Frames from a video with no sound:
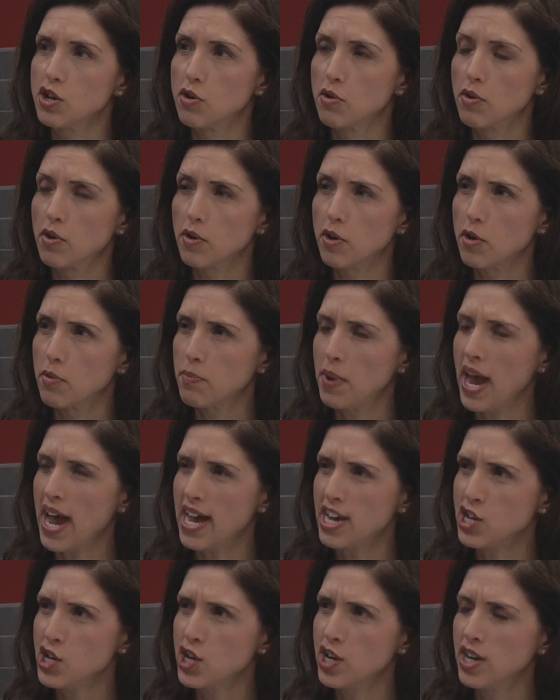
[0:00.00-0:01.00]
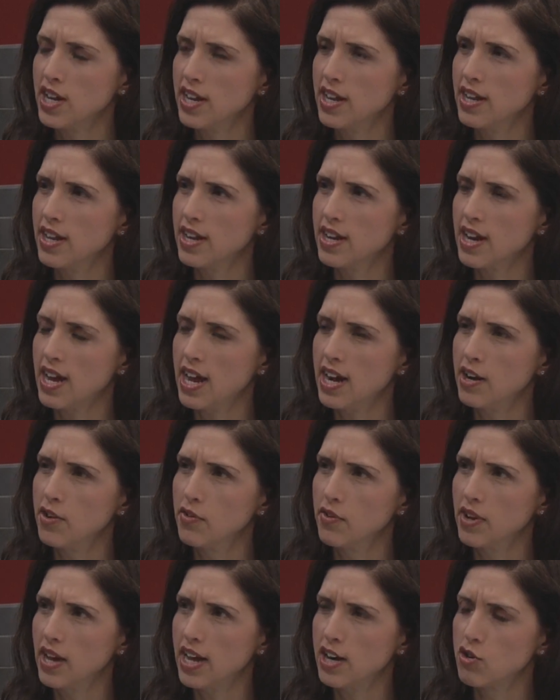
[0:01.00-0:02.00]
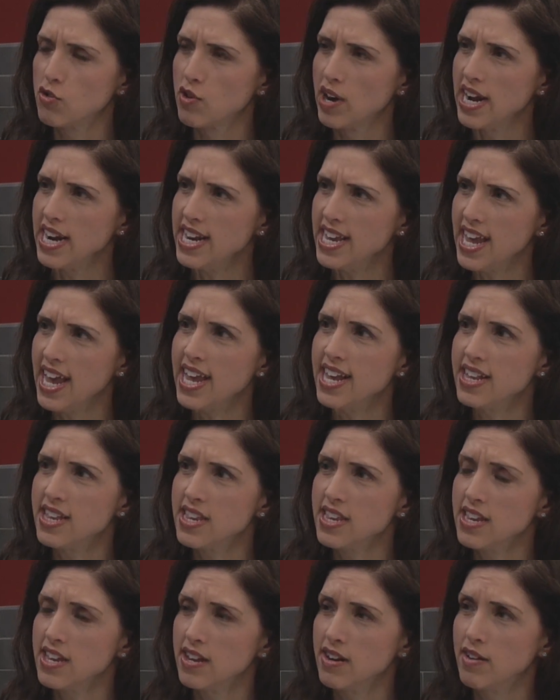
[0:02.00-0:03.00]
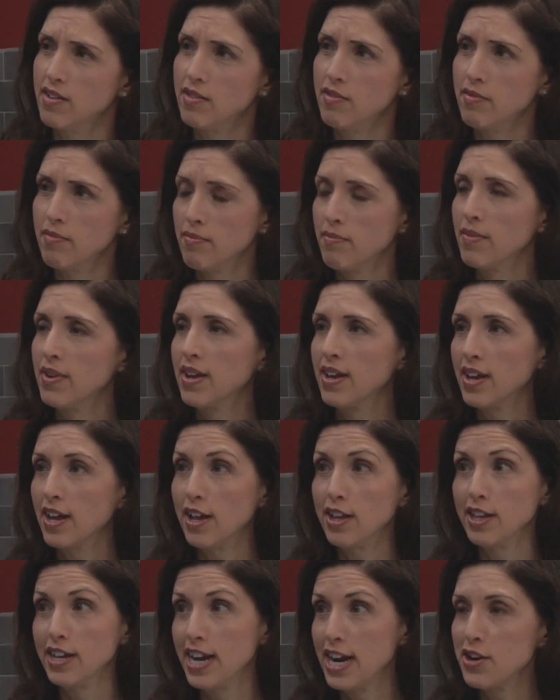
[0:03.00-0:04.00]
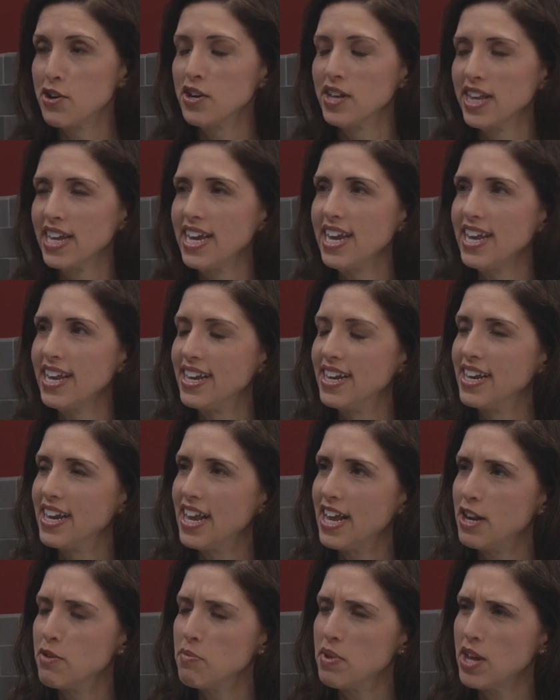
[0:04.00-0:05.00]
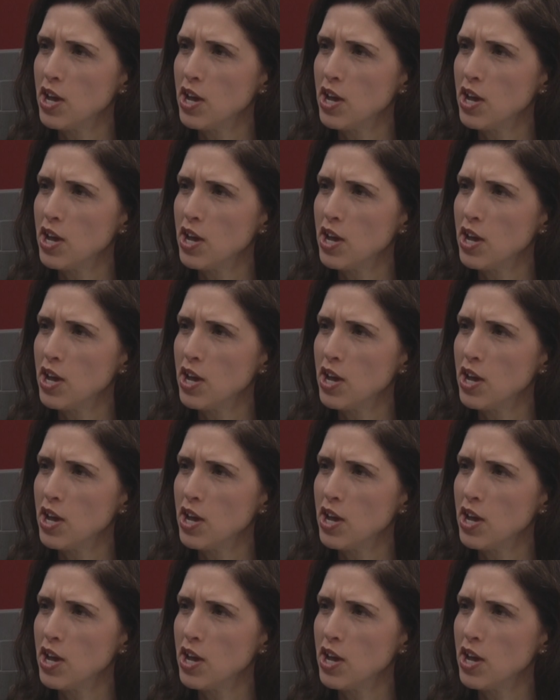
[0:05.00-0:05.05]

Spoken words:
you're passionate, it kind of radiates and culinarily and beyond.